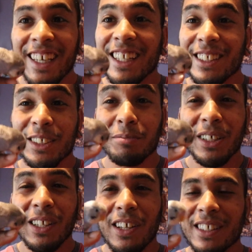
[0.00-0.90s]
And it took me
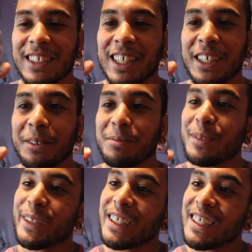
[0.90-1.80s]
a long time
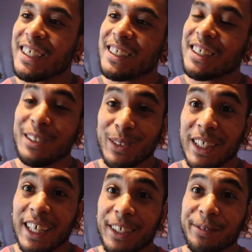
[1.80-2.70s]
to do
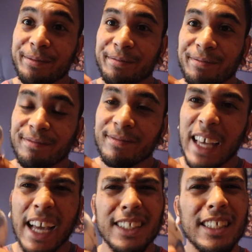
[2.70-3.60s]
that.
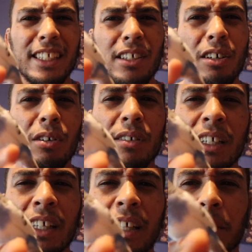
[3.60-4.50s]
Actually, no.
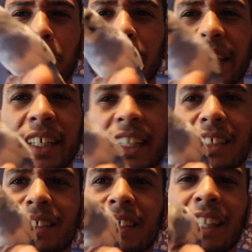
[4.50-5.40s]

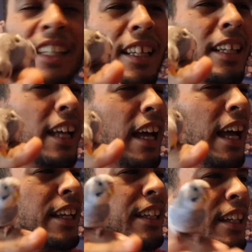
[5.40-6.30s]
BS.
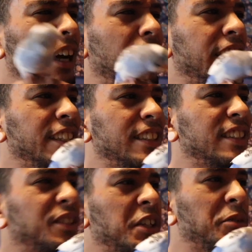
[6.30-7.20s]
On
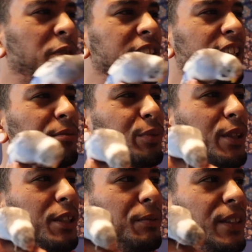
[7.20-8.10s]
Instagram, when did I
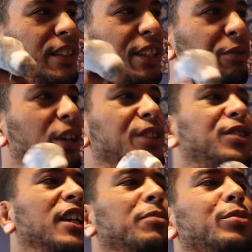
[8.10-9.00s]
put up the thing where I was
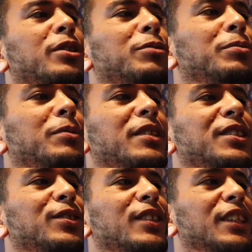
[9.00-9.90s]
trying to put him up on my
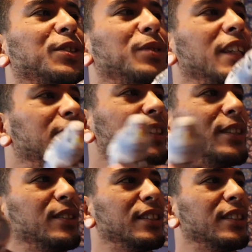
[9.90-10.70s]
shoulder? Like 2 days ago?